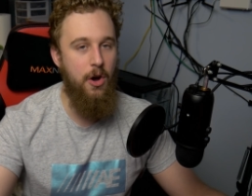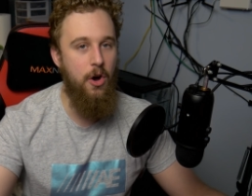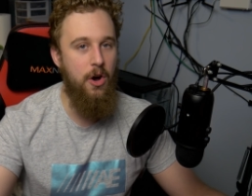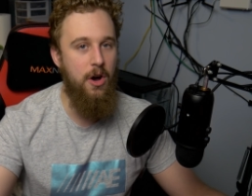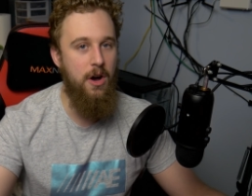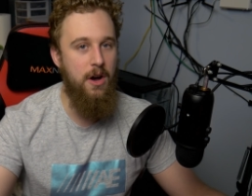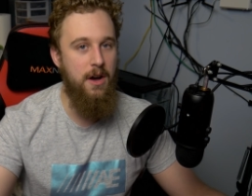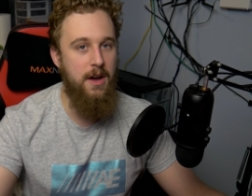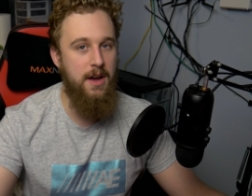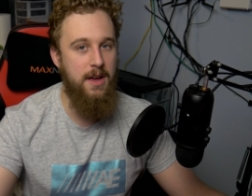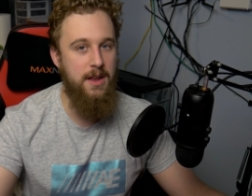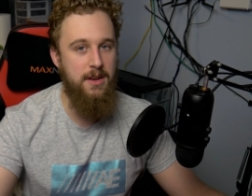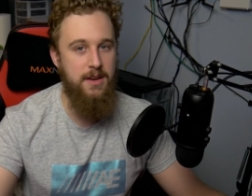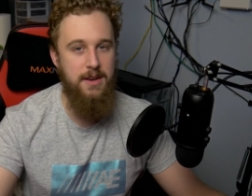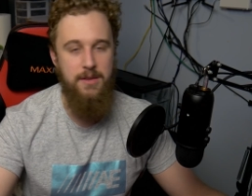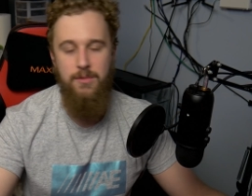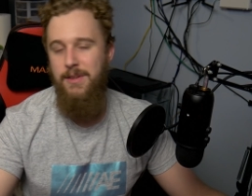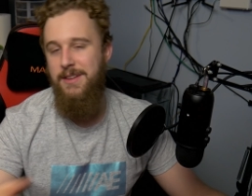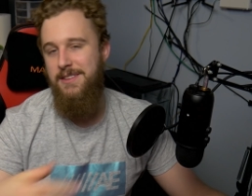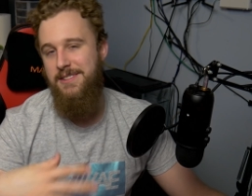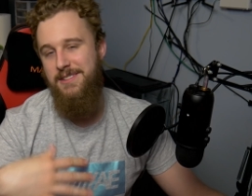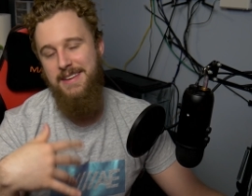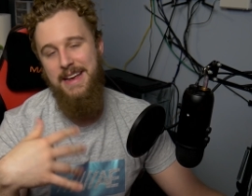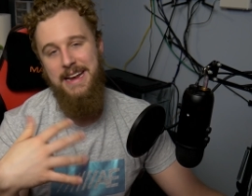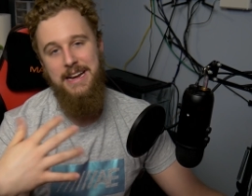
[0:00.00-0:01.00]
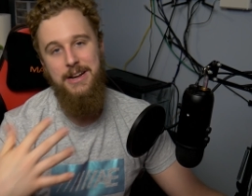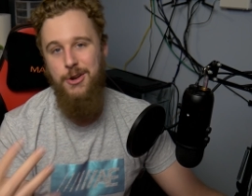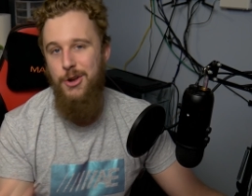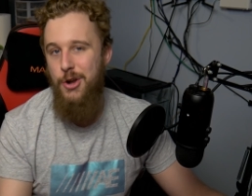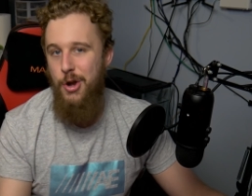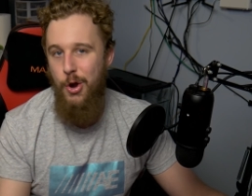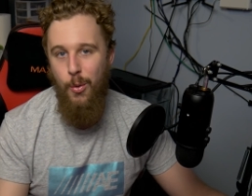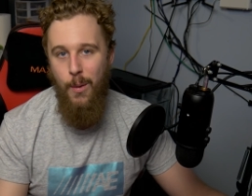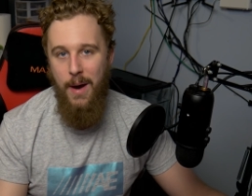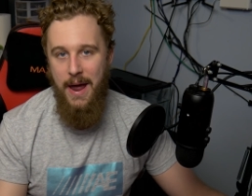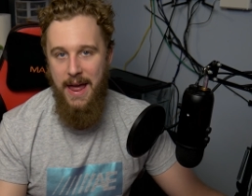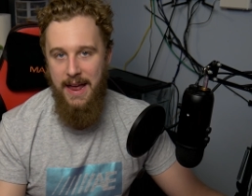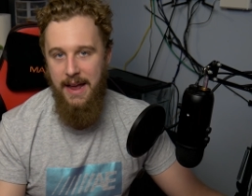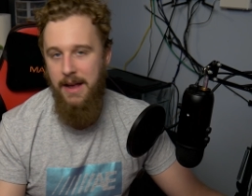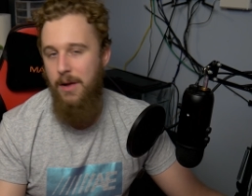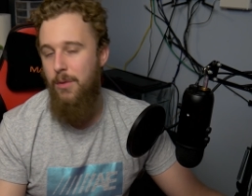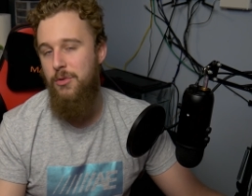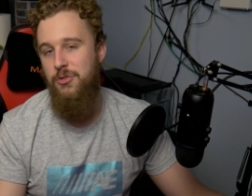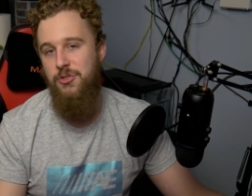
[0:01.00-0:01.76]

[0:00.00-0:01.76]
on, let's say, Newegg.